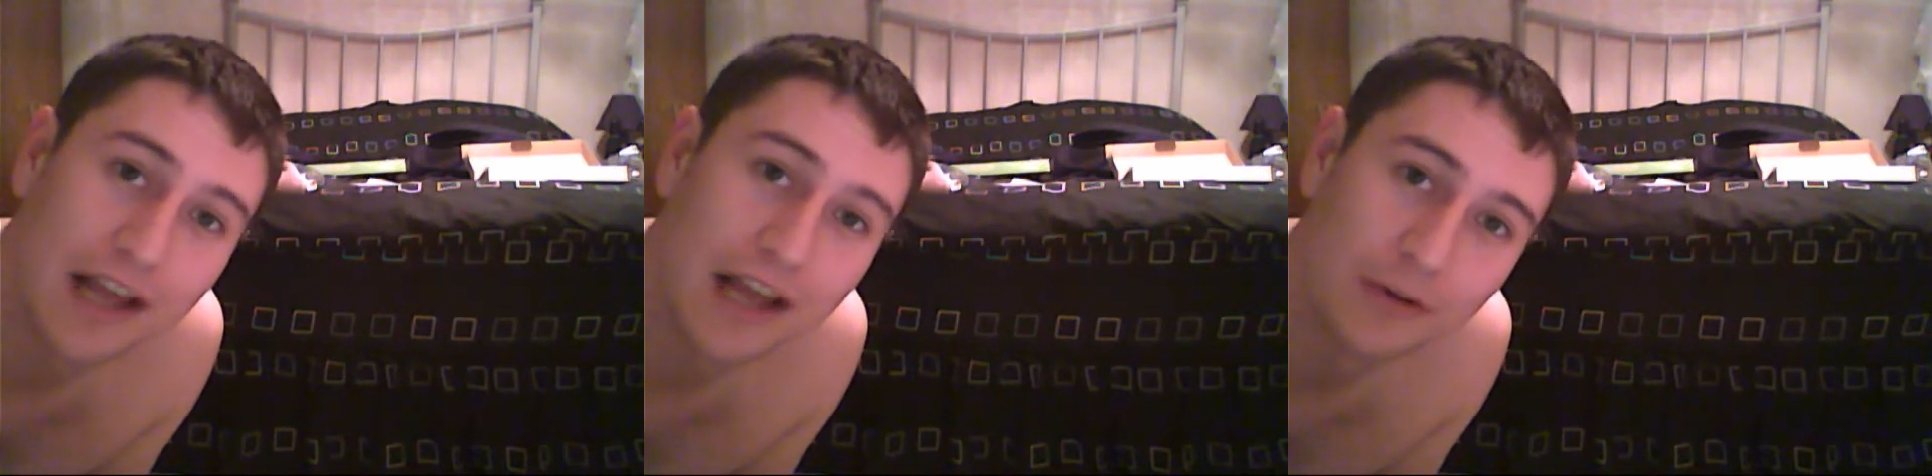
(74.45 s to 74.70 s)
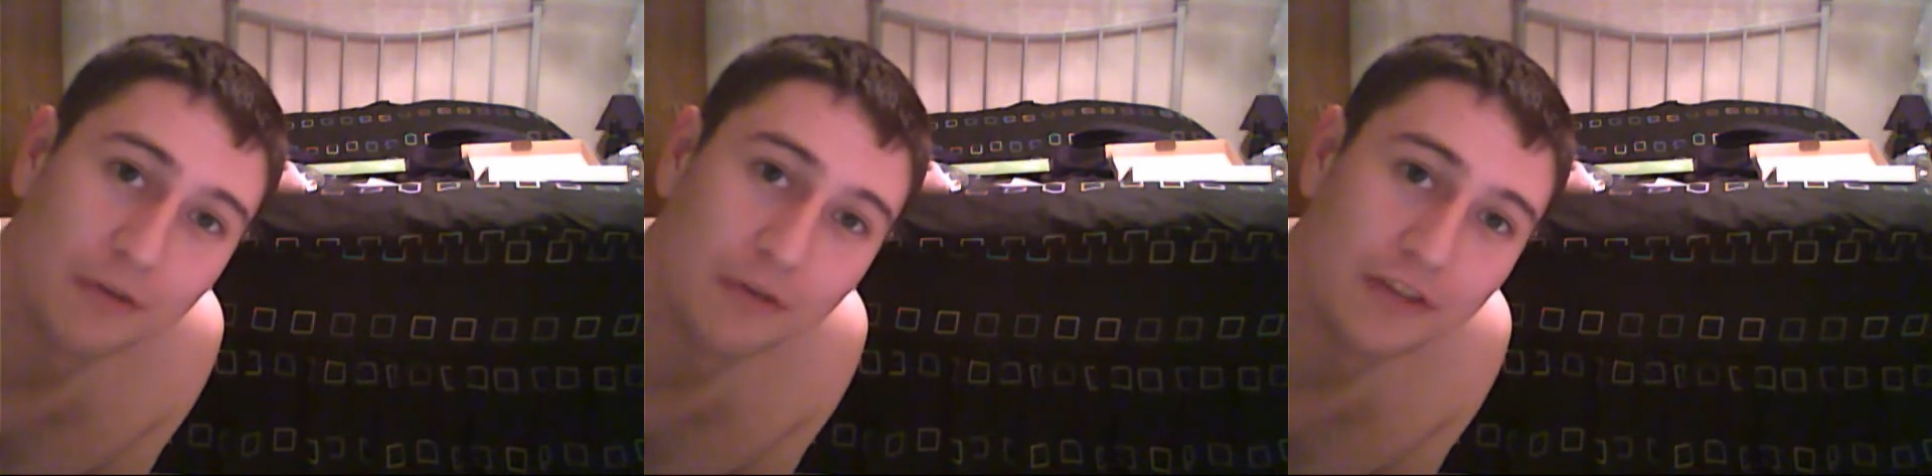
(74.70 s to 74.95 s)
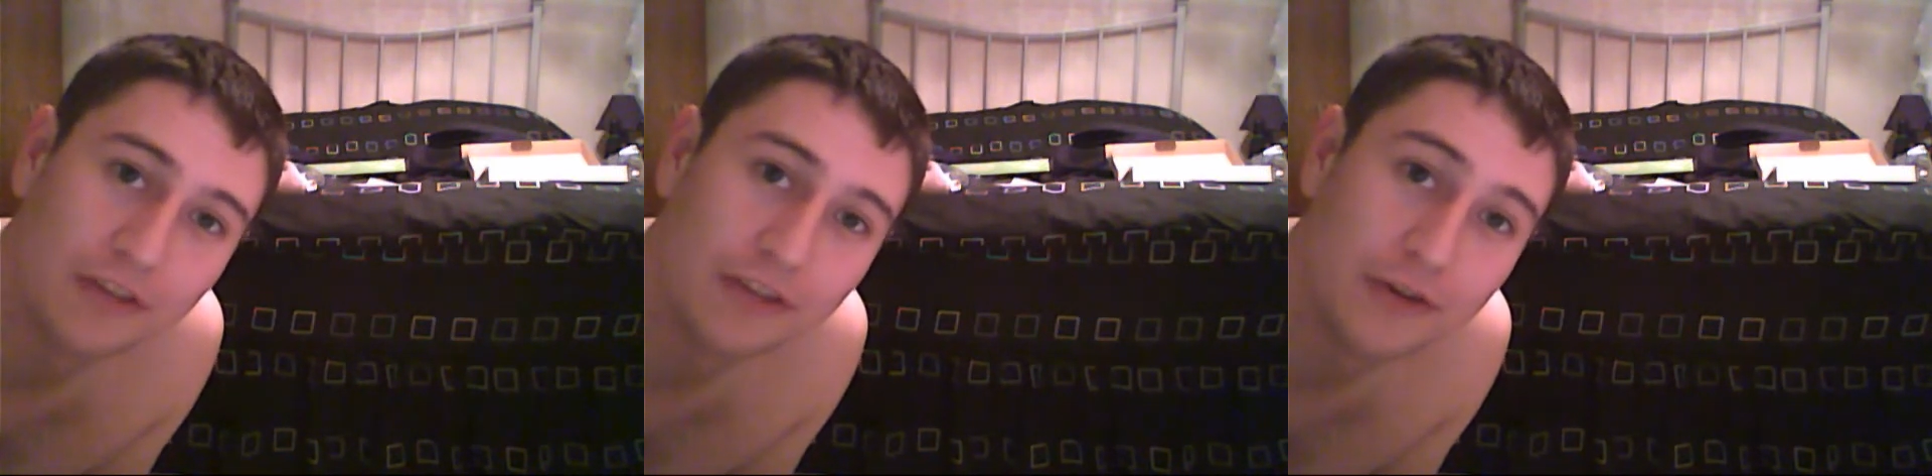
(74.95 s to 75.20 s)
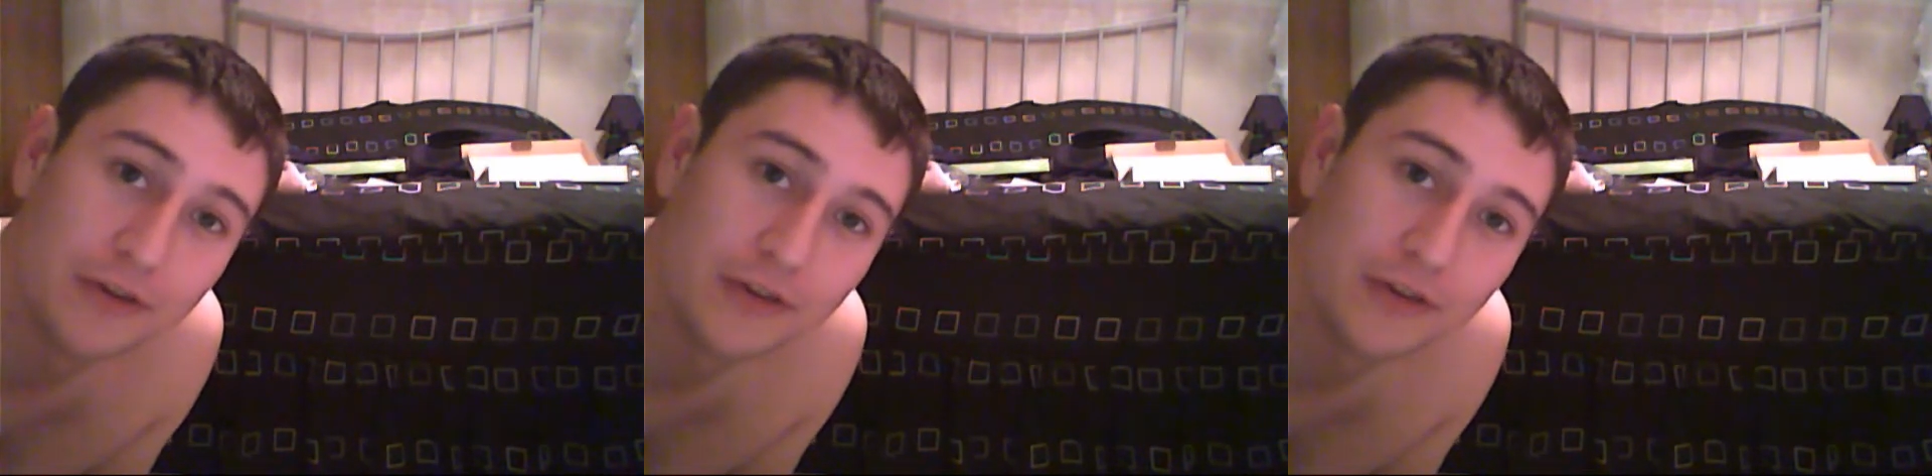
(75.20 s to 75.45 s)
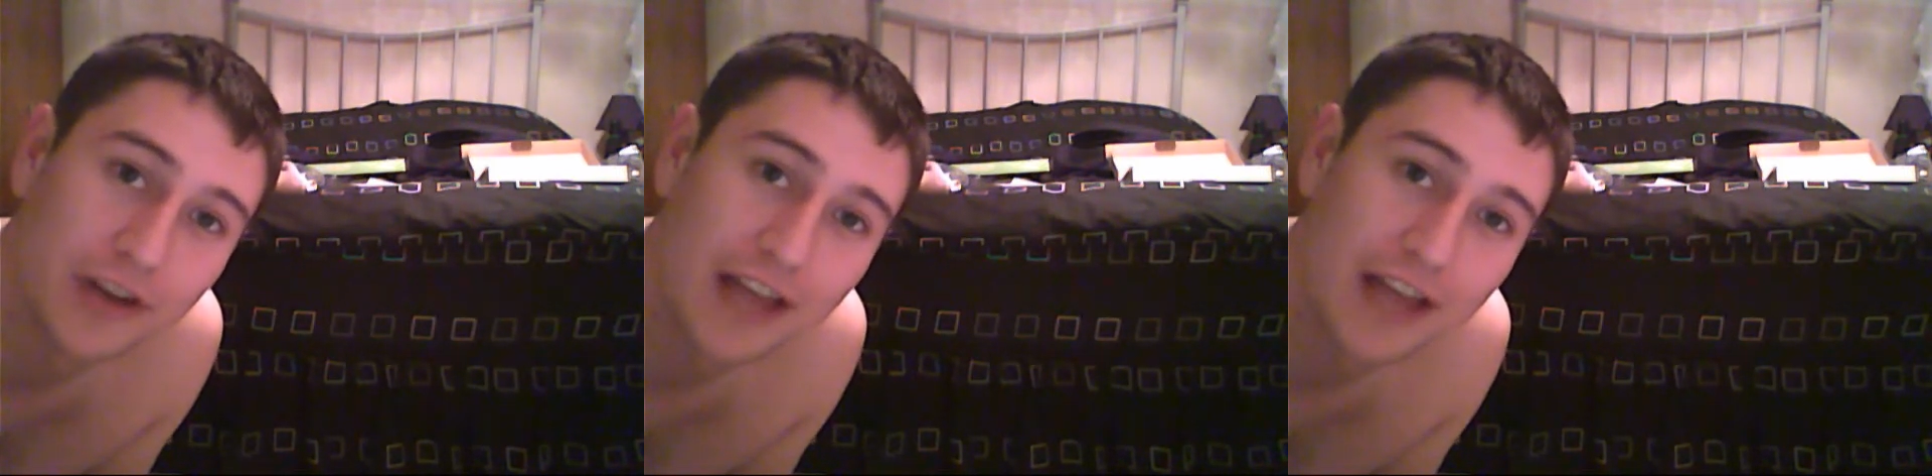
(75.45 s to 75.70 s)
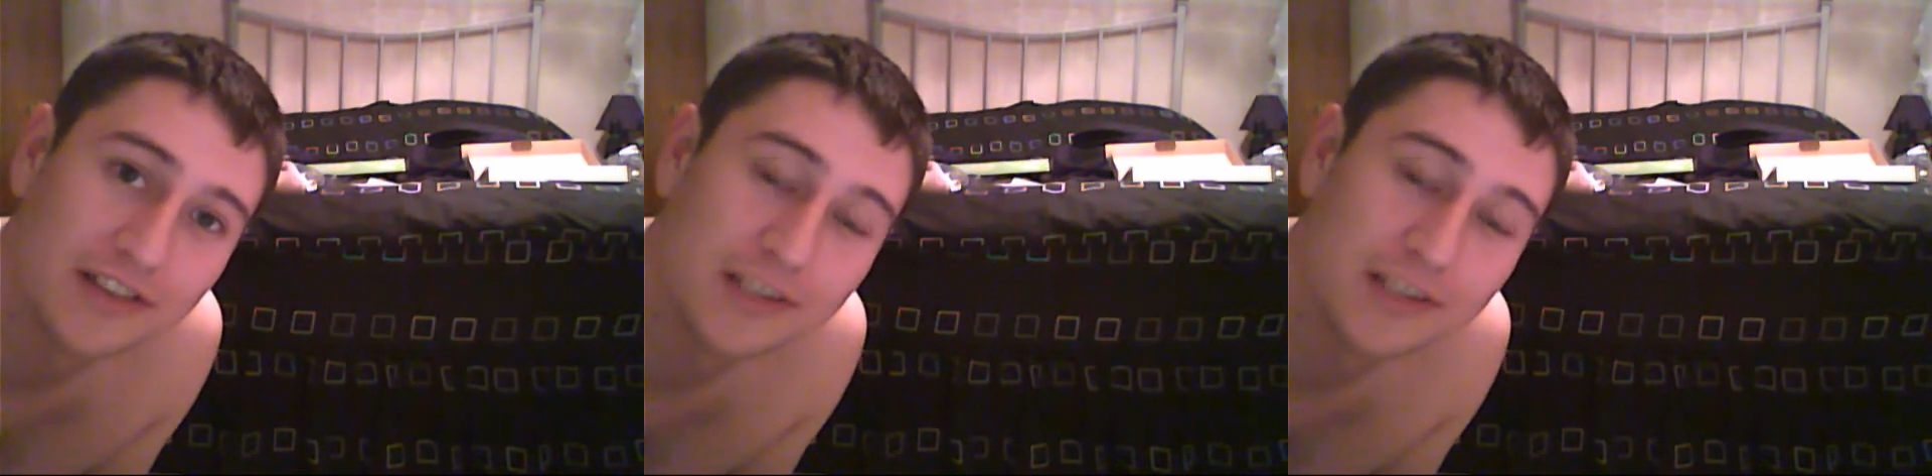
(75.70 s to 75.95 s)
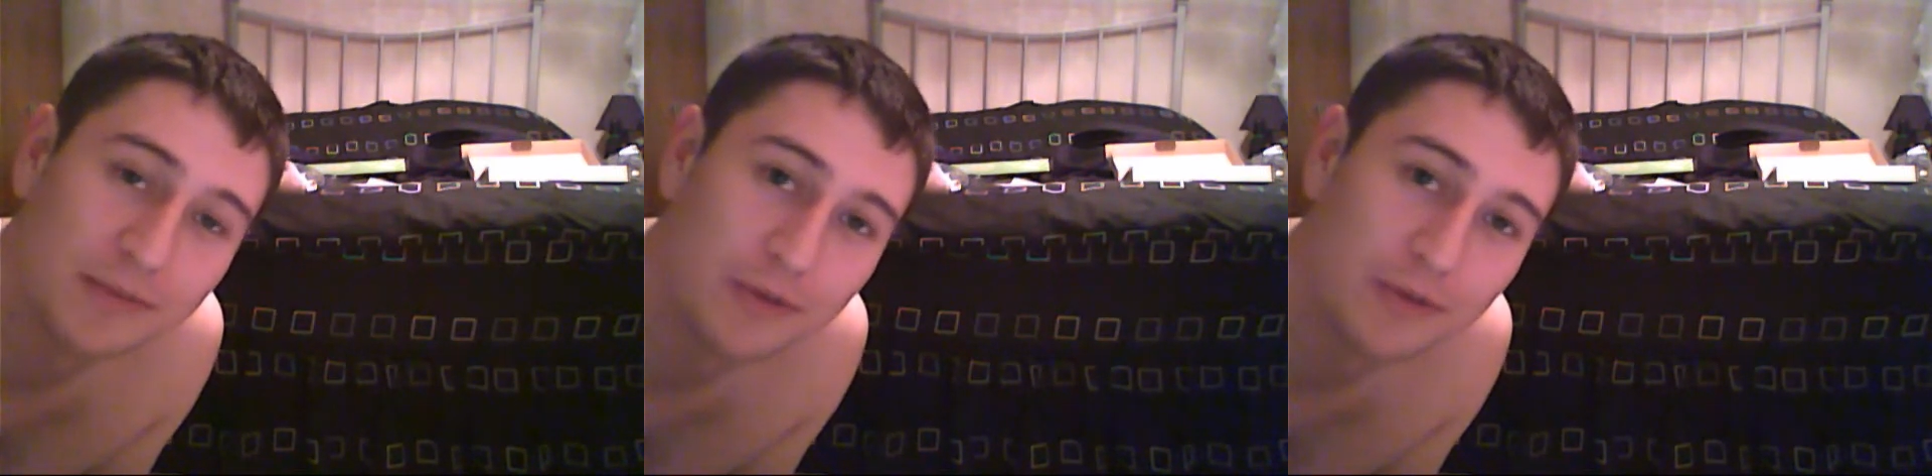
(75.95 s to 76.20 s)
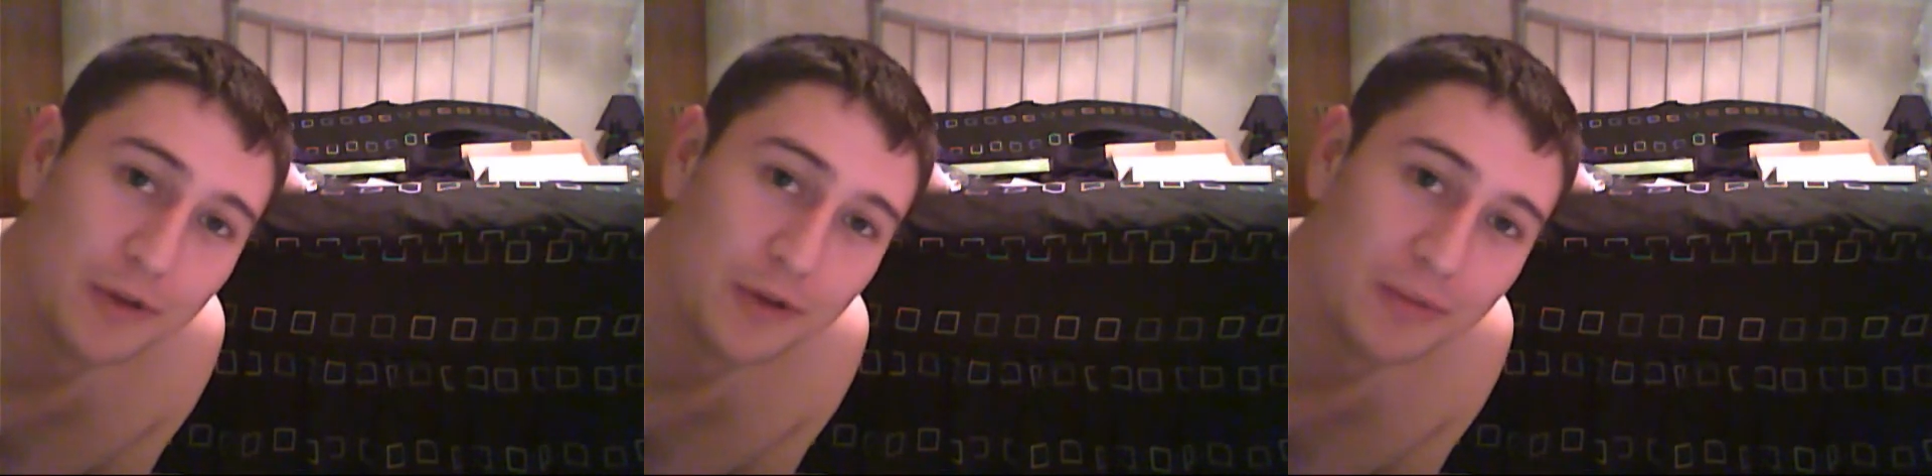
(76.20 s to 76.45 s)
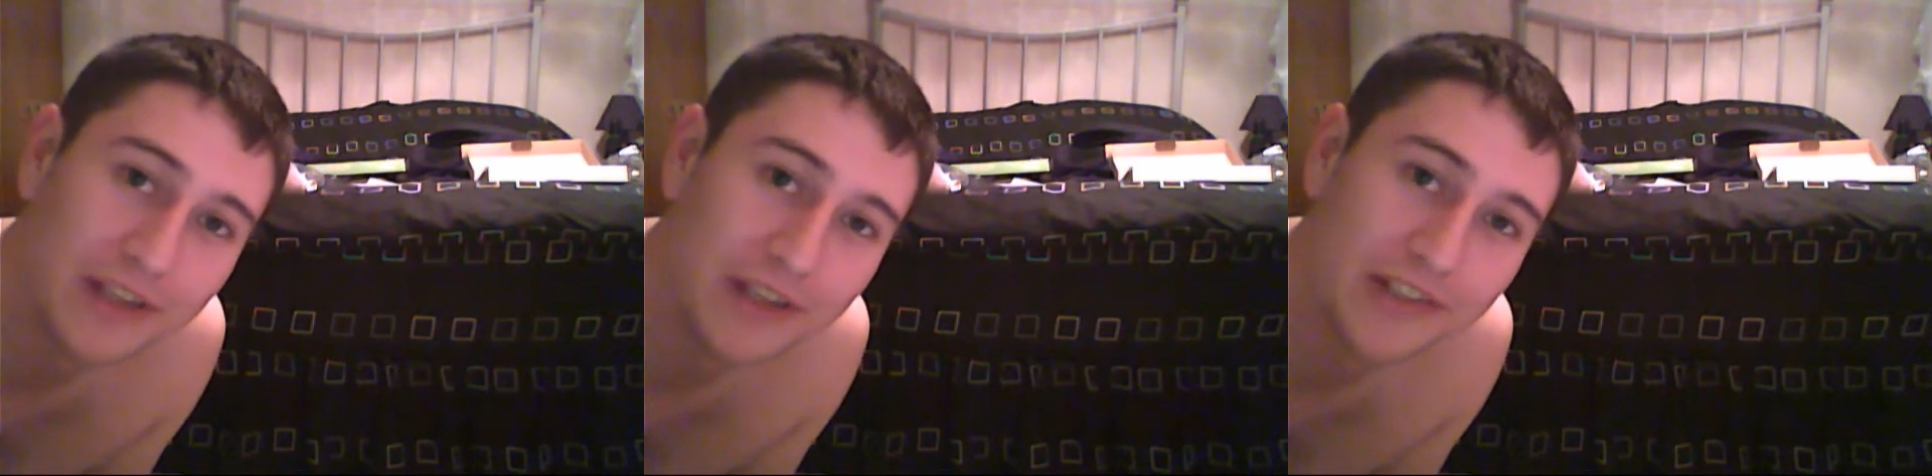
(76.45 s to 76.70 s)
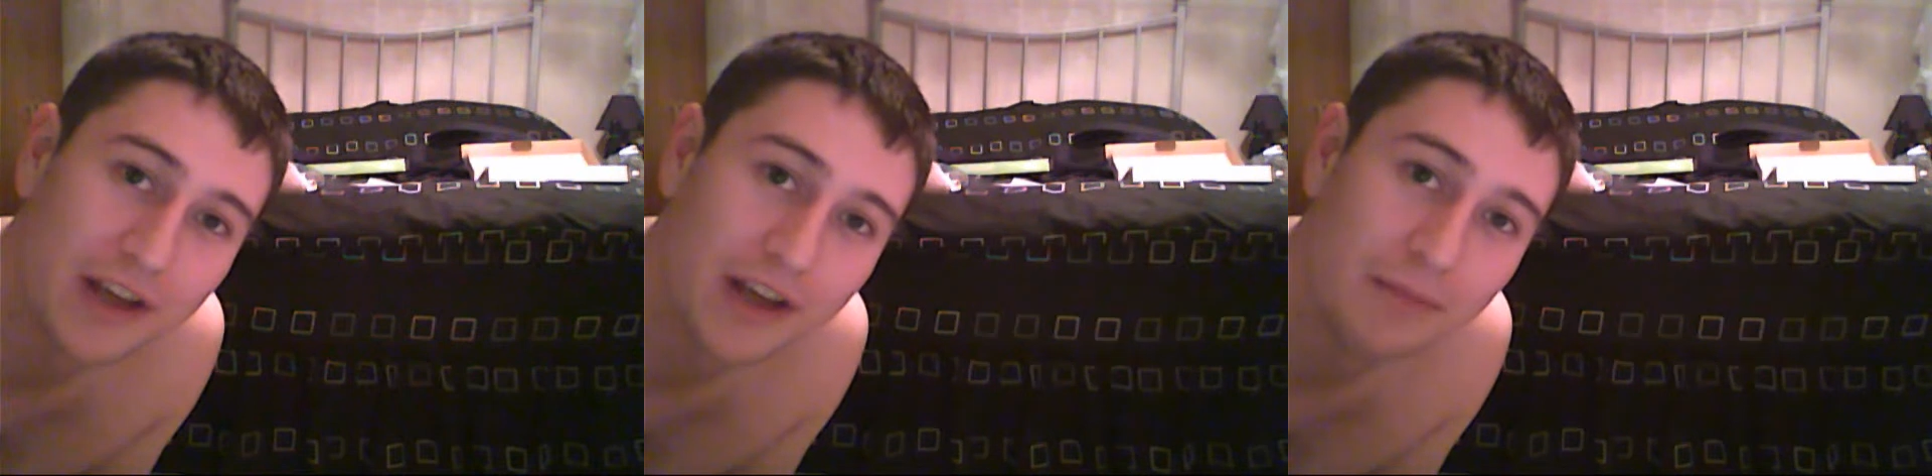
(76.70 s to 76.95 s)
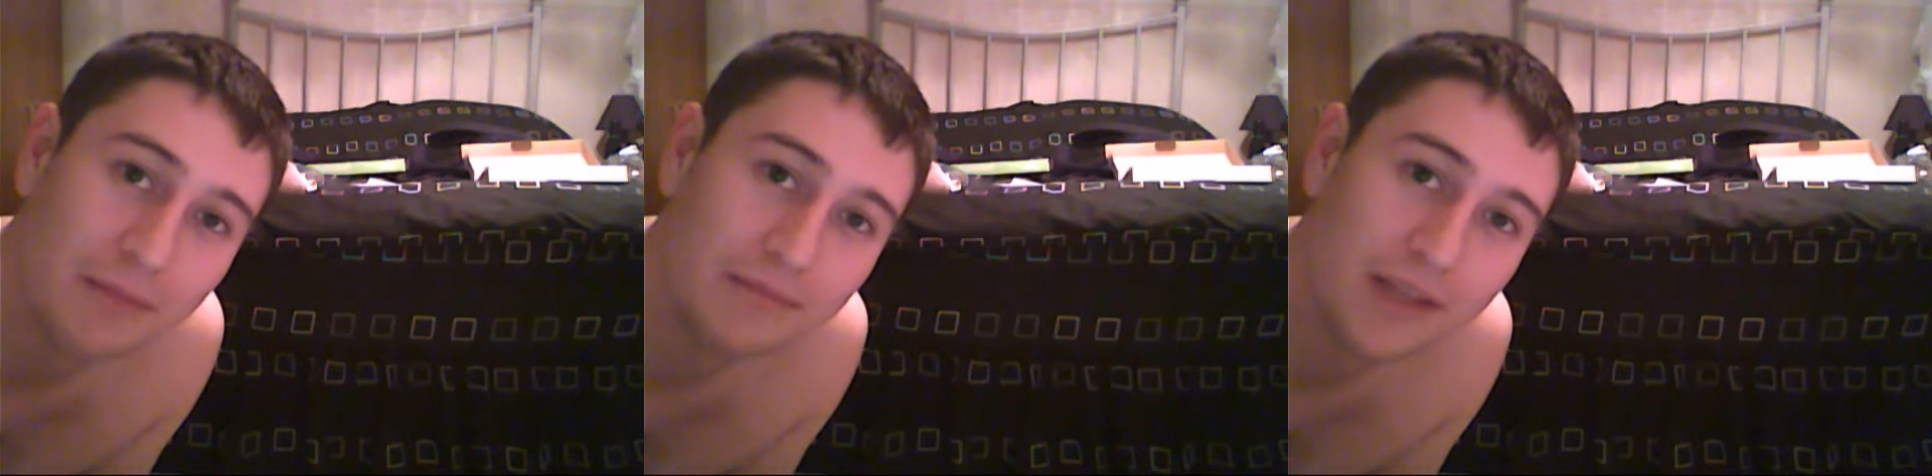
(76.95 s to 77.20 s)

and hopefully future lessons before the police come,